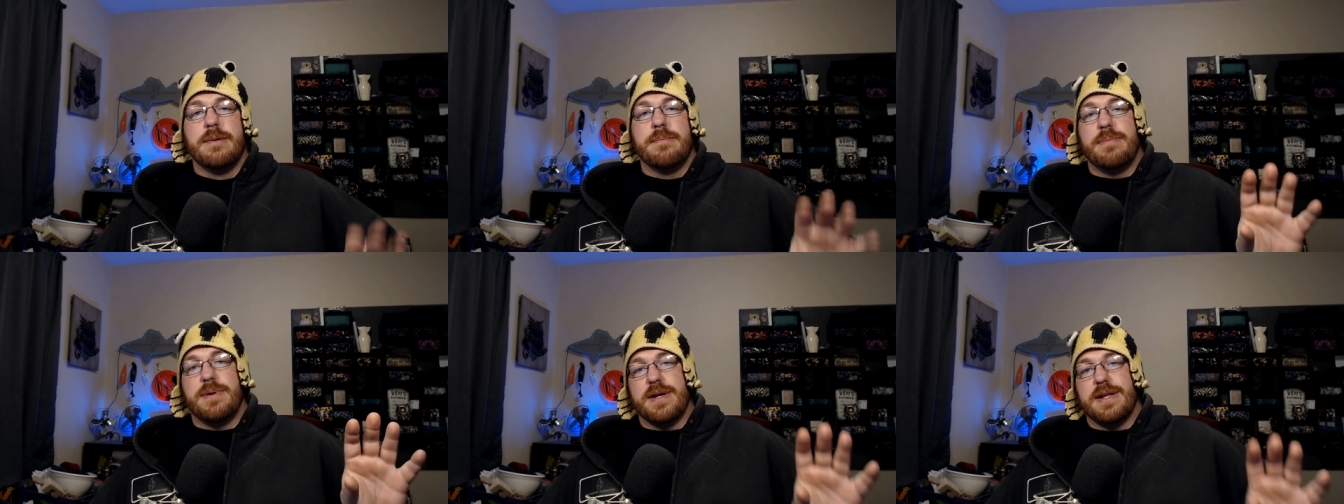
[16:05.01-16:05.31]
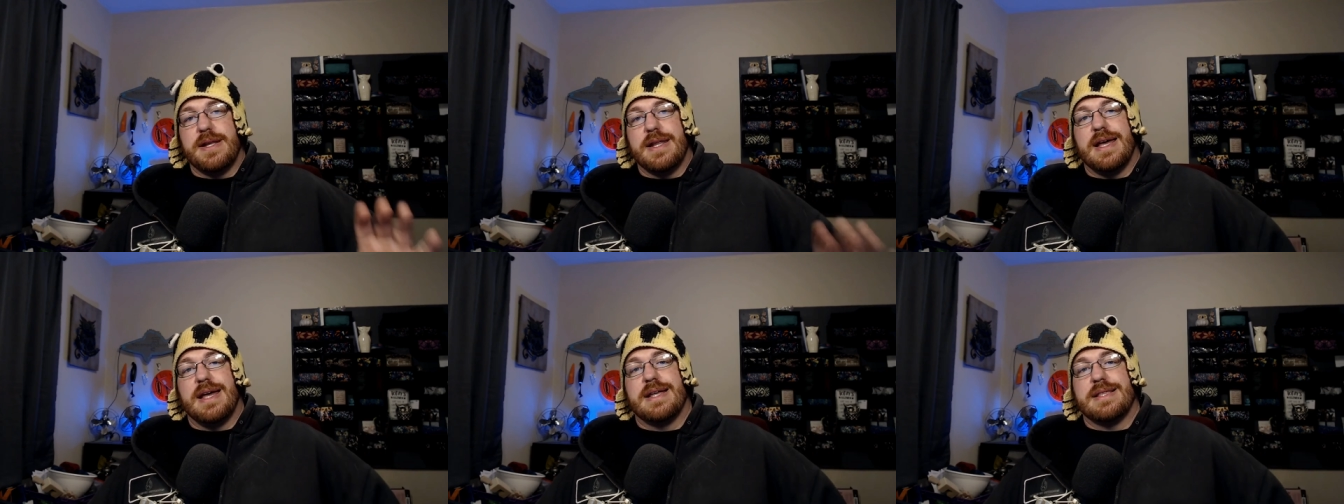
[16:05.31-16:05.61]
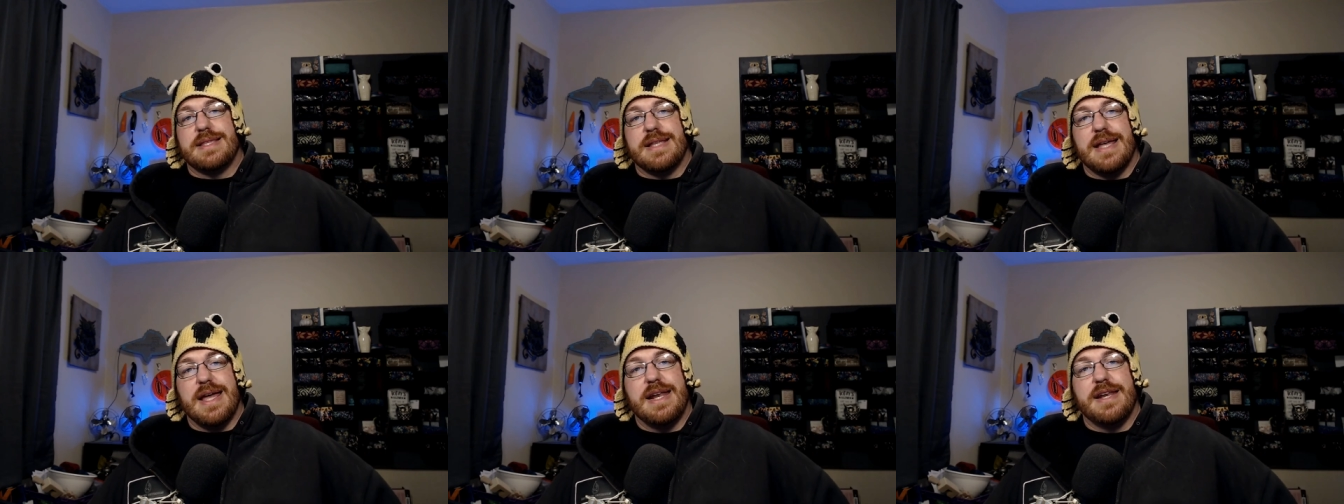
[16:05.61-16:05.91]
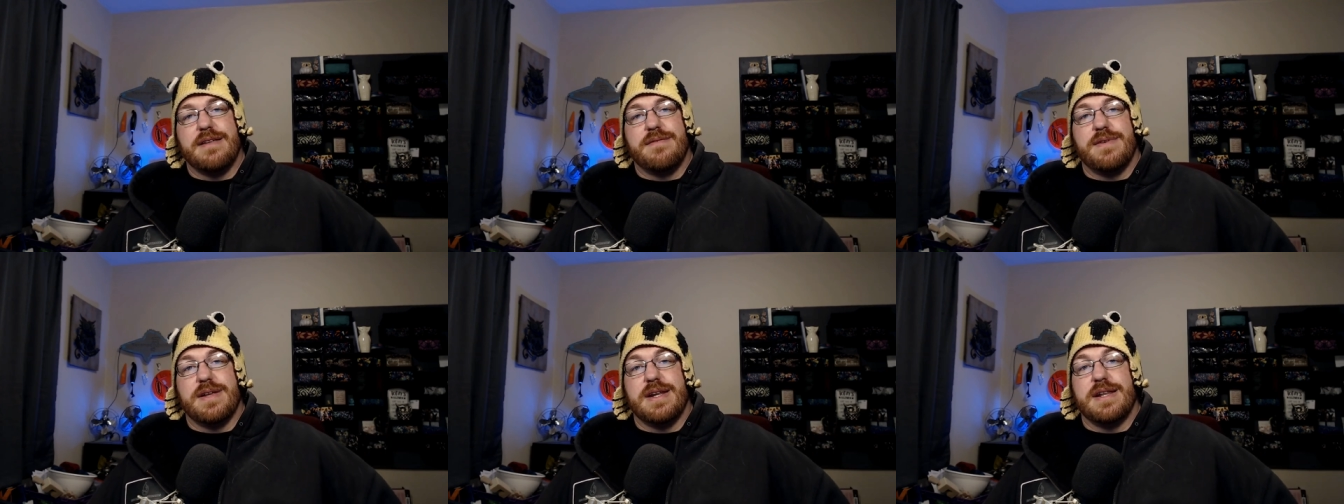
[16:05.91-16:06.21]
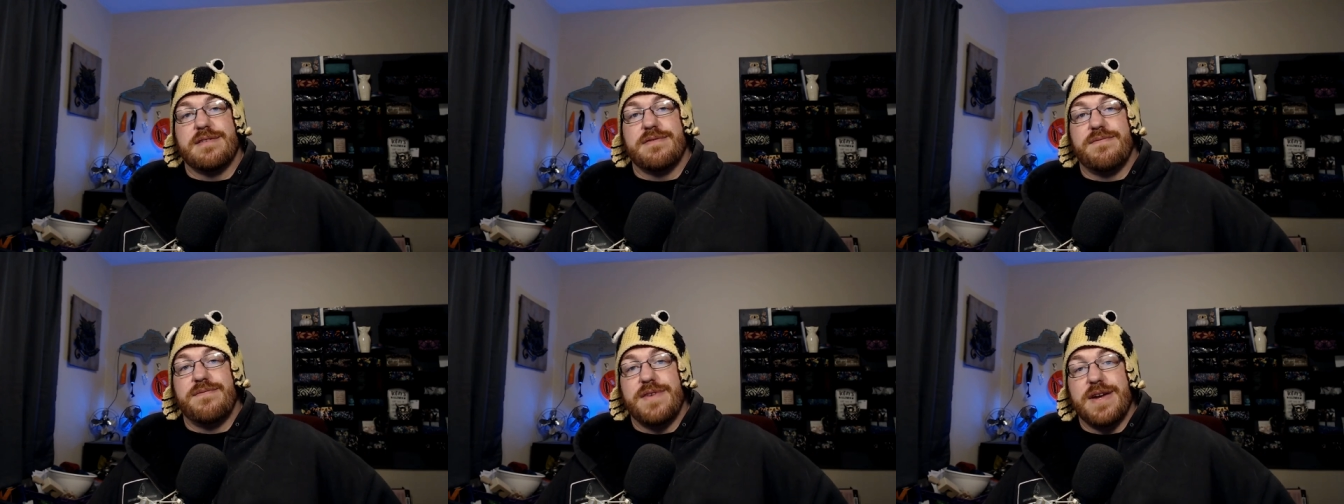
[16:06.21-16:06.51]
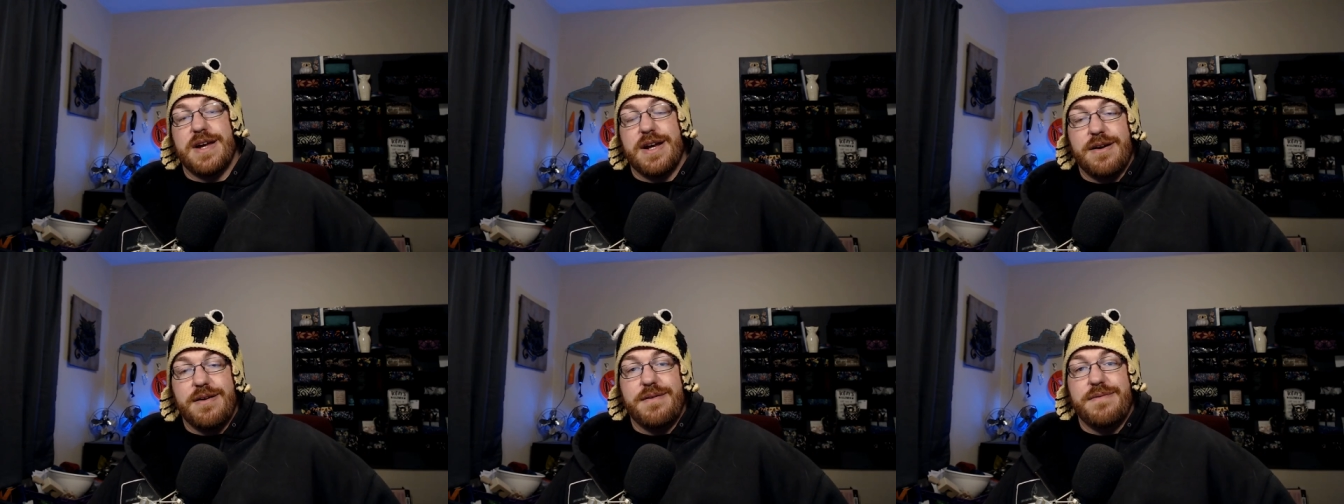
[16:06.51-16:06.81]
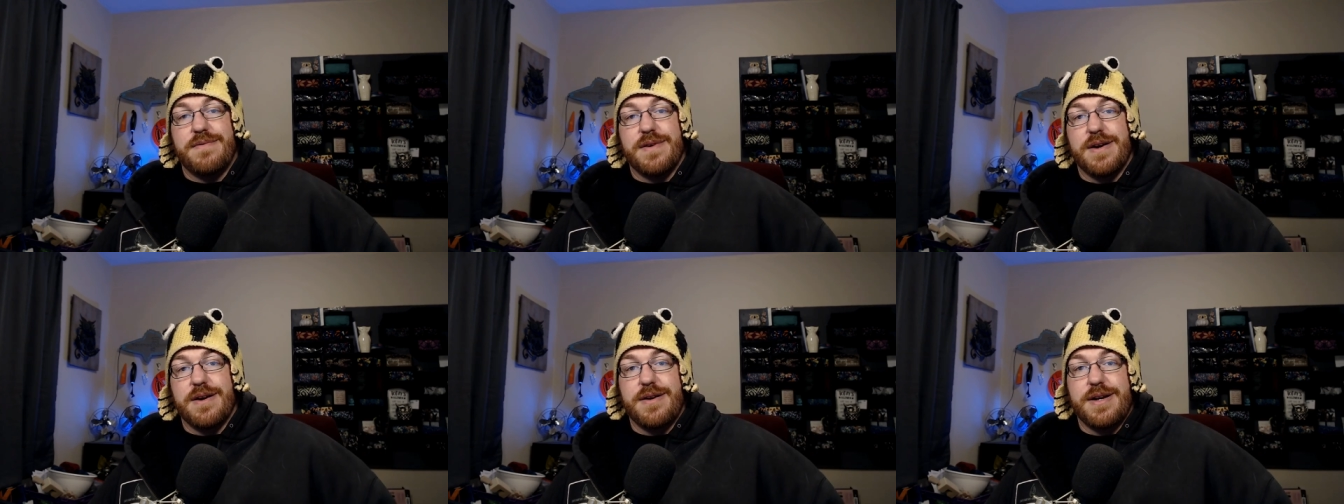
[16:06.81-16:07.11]
but at the end of it, it's very,
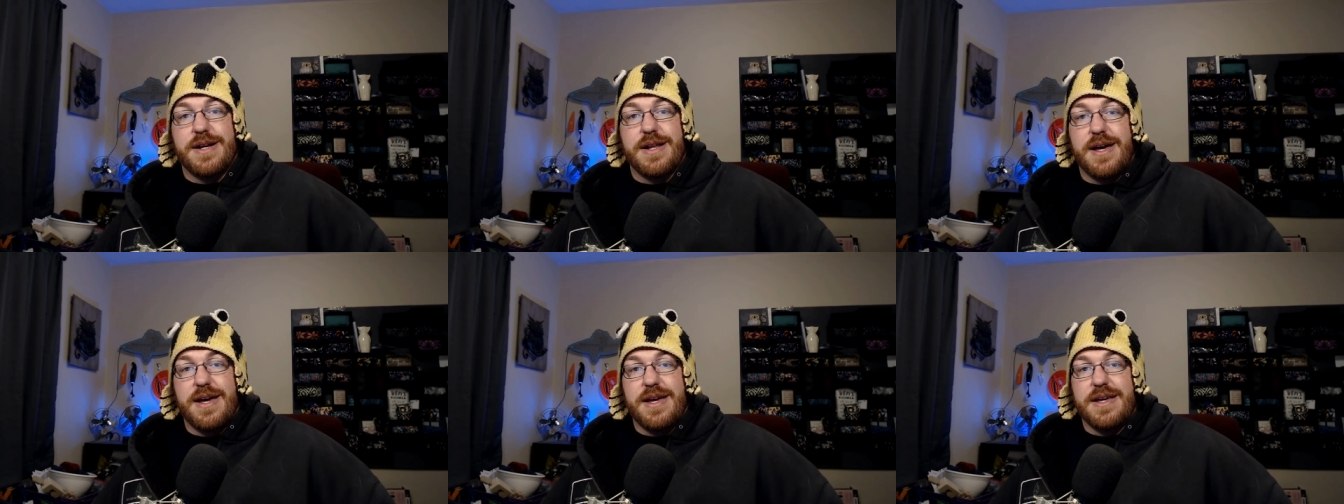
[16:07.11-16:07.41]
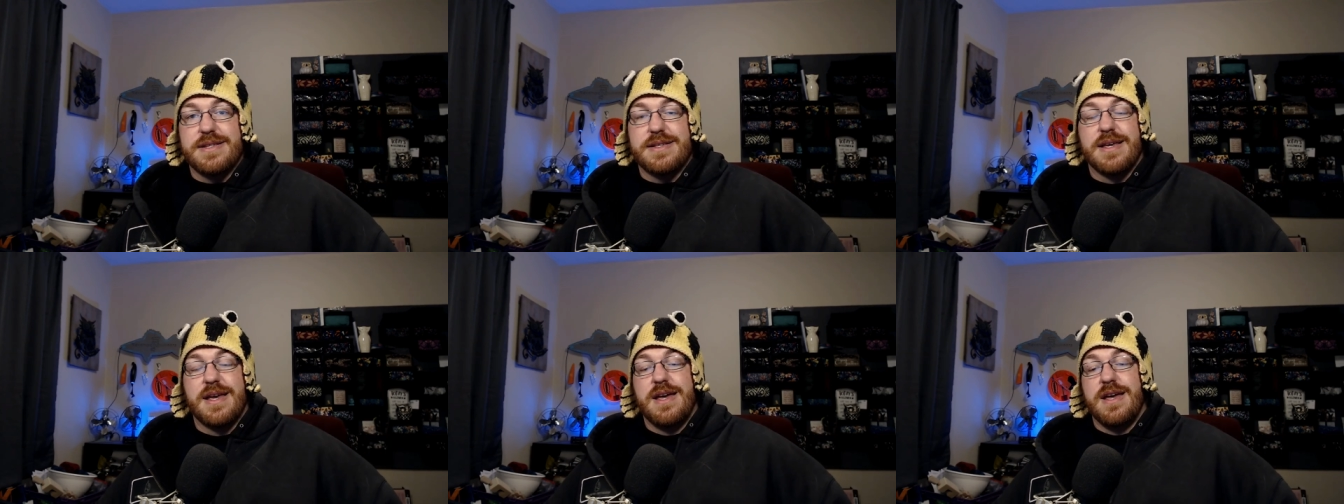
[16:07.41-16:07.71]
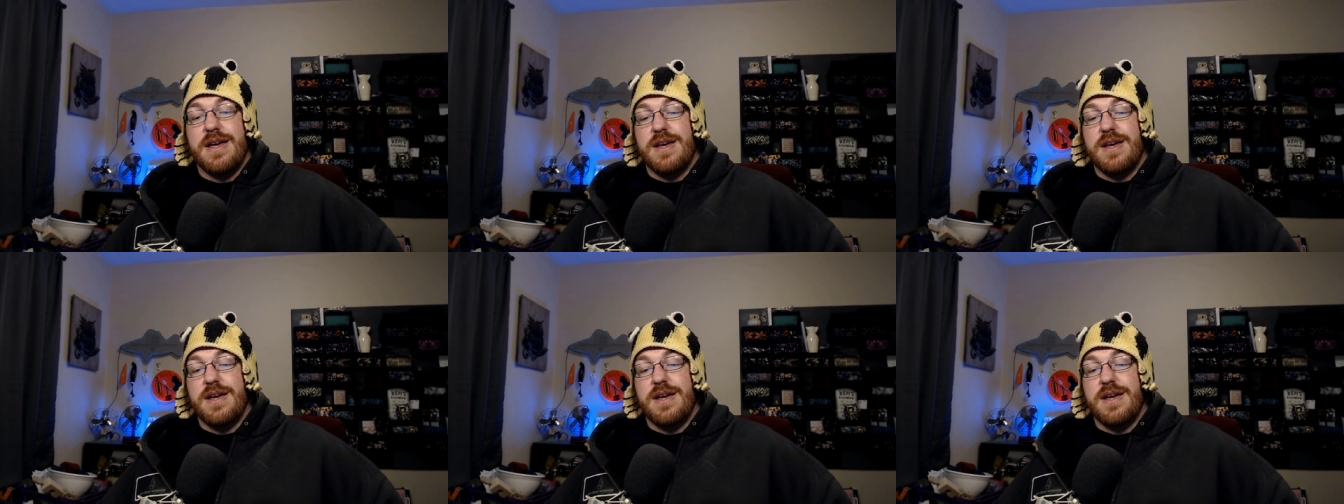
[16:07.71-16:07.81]
very nice,